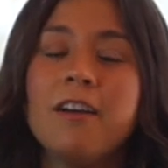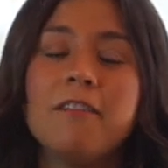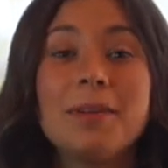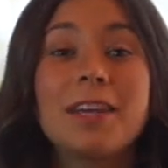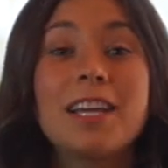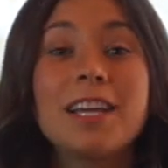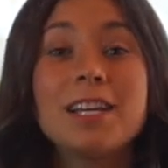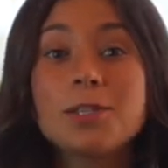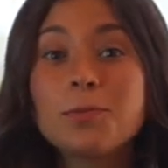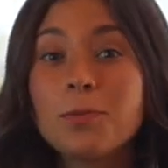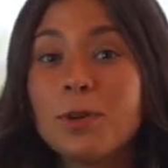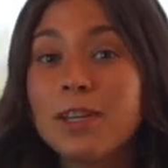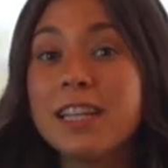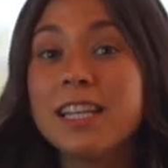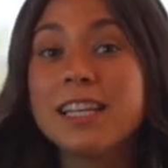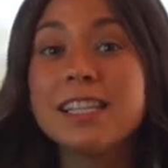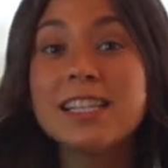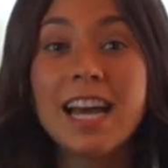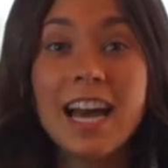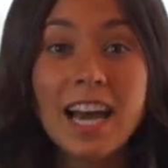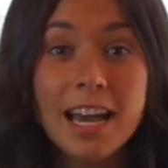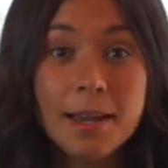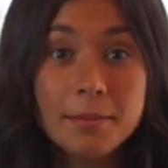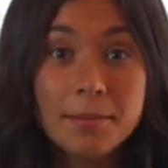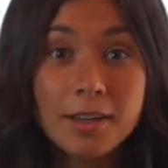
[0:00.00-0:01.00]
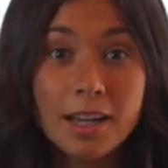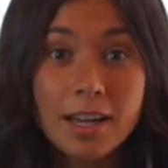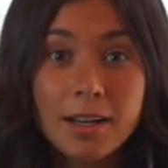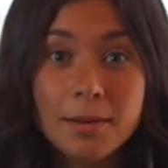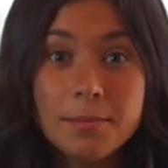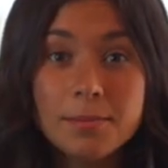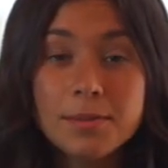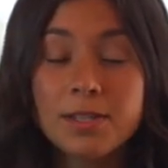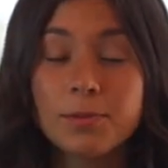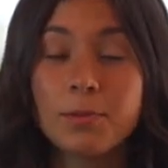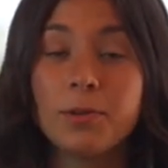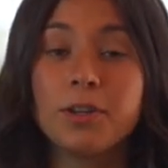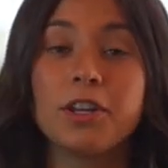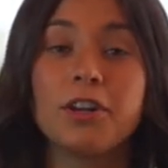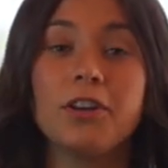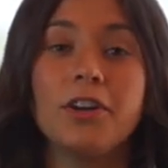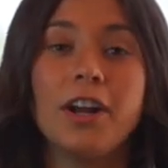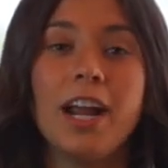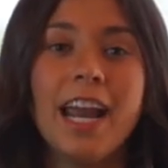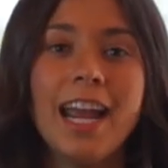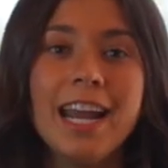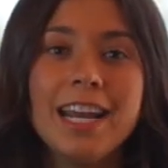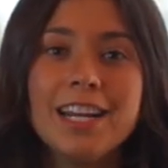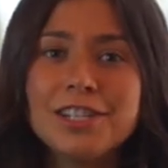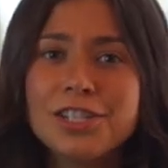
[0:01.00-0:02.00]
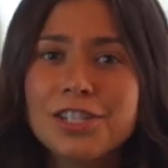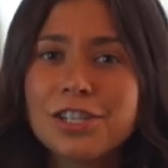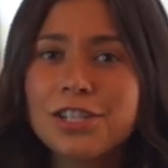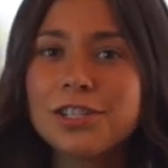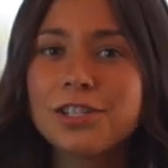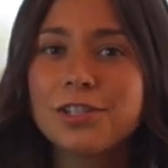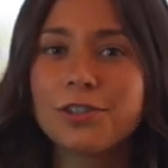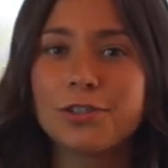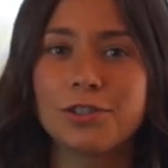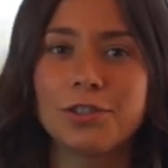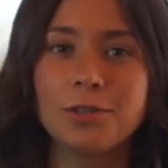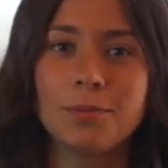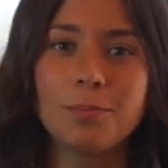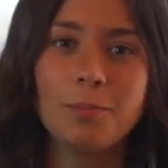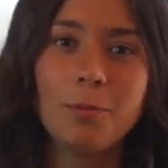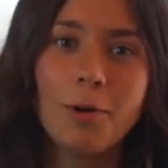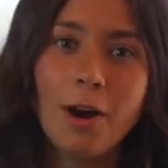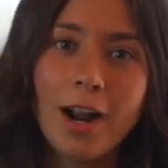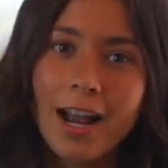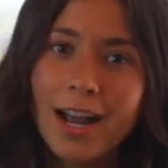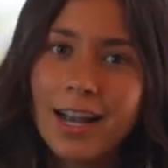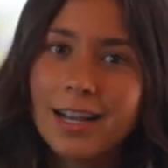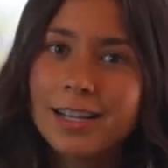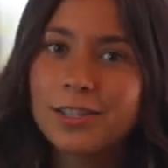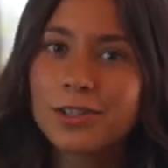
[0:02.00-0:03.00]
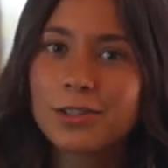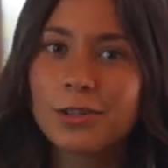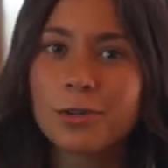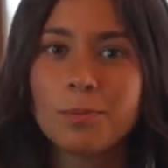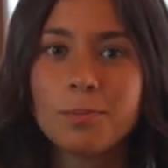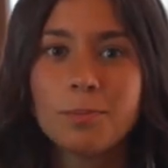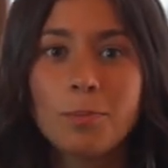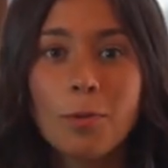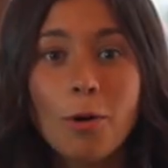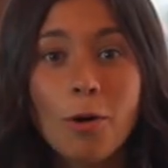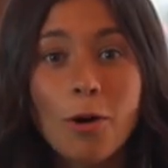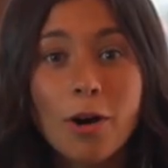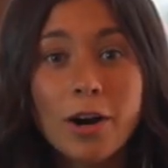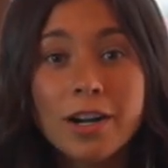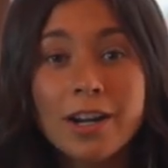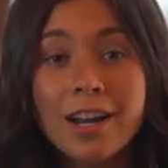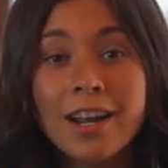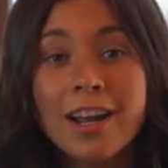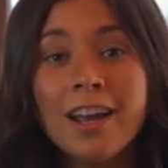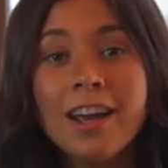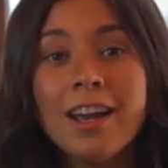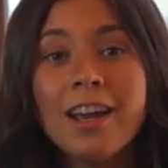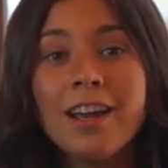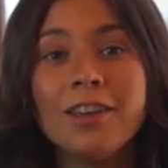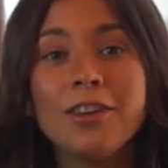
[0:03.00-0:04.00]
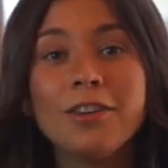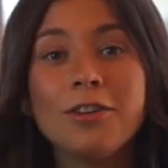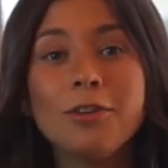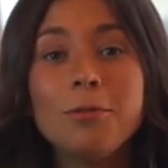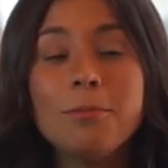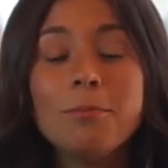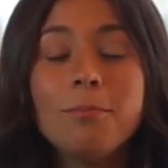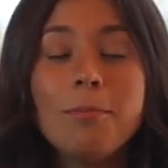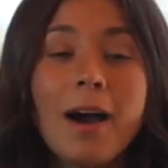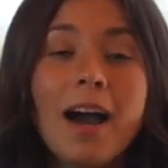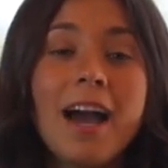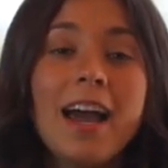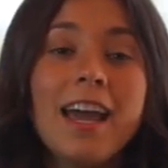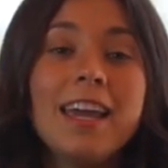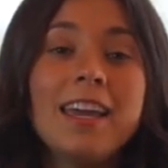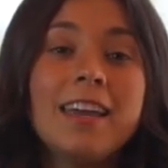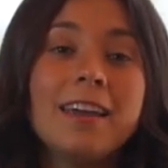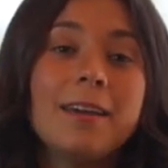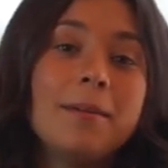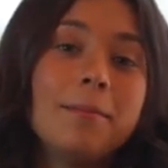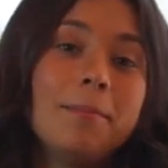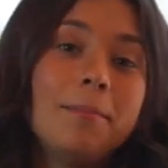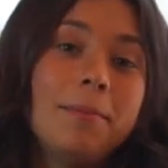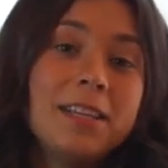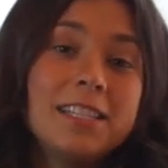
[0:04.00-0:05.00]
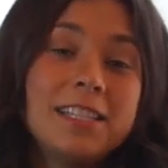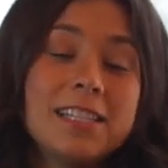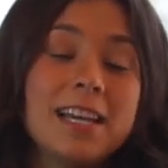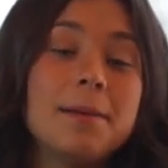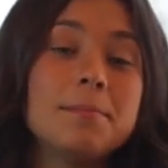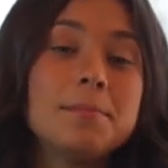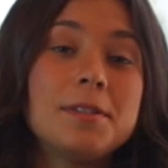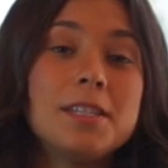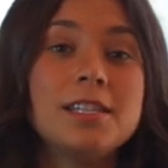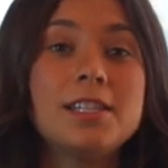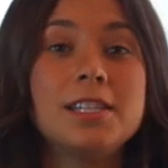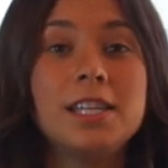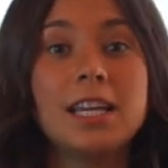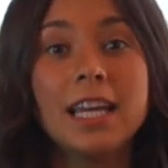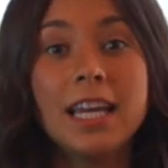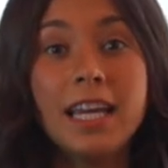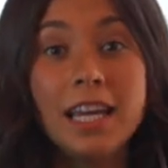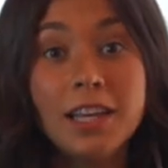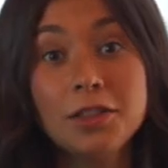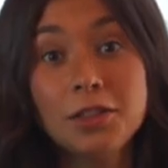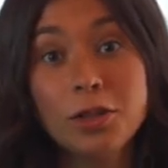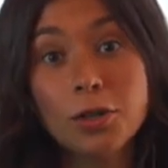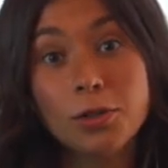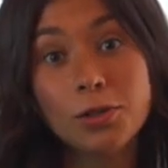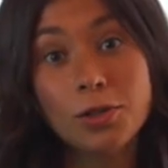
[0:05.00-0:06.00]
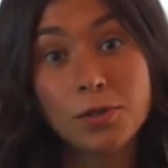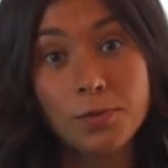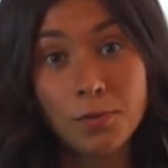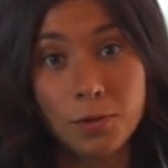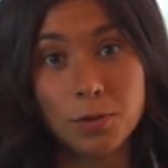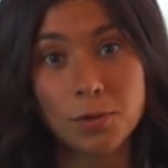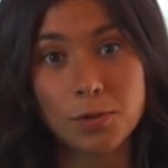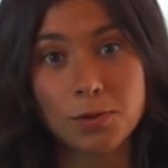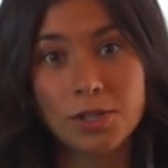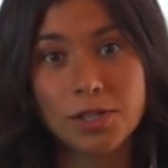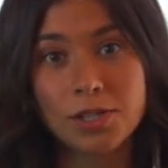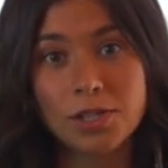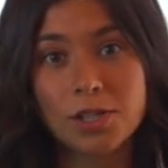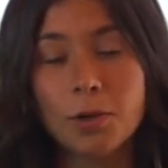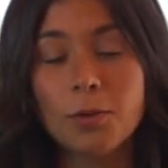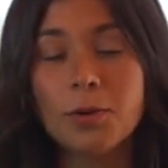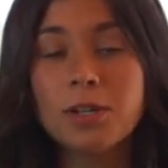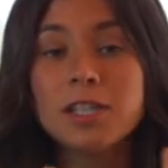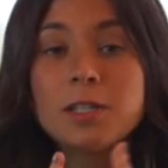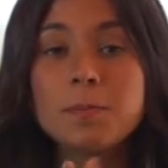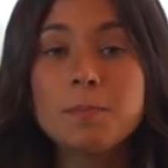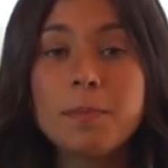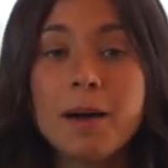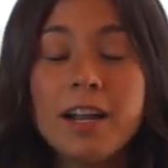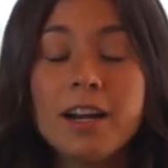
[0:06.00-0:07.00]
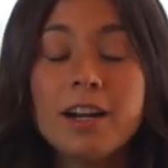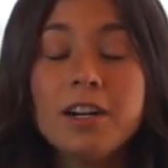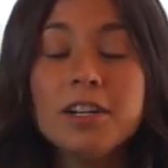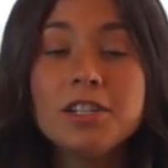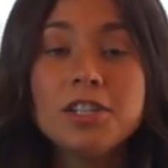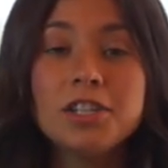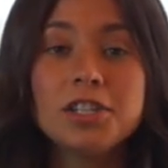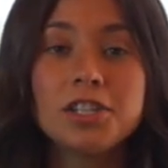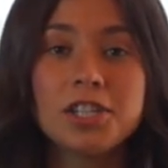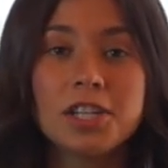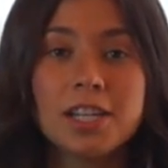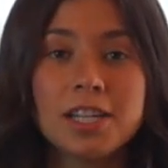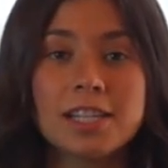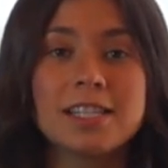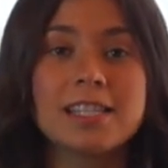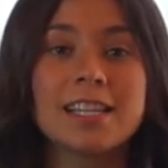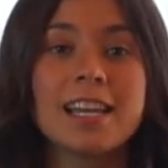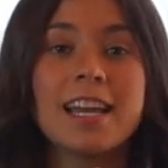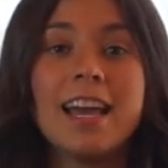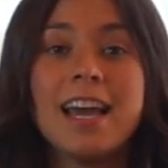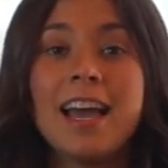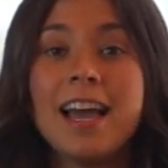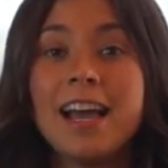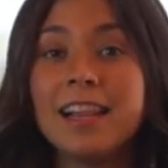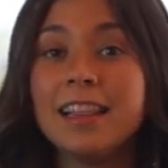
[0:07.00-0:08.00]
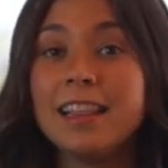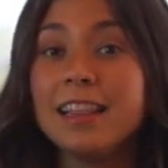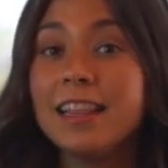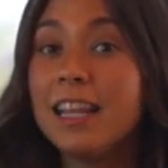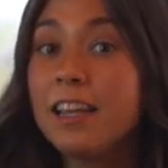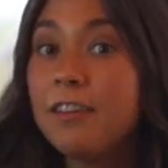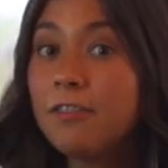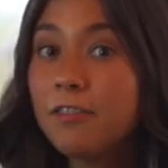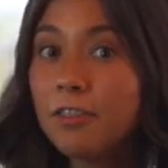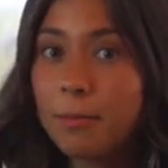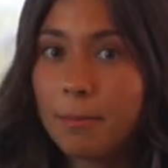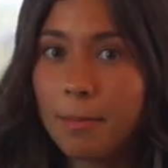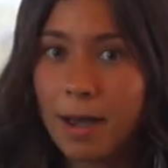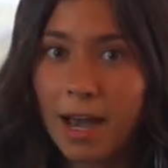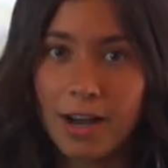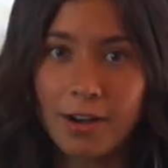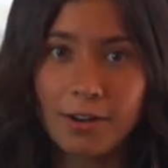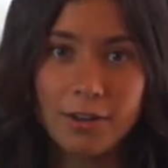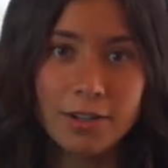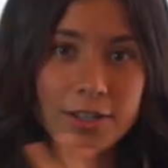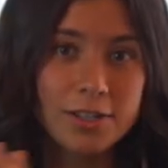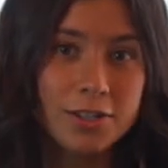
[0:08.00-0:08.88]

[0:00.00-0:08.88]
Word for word: Because when the time comes when you're anxious or depressed or bored, you might be tempted to eat those foods. So it's better to just leave them out.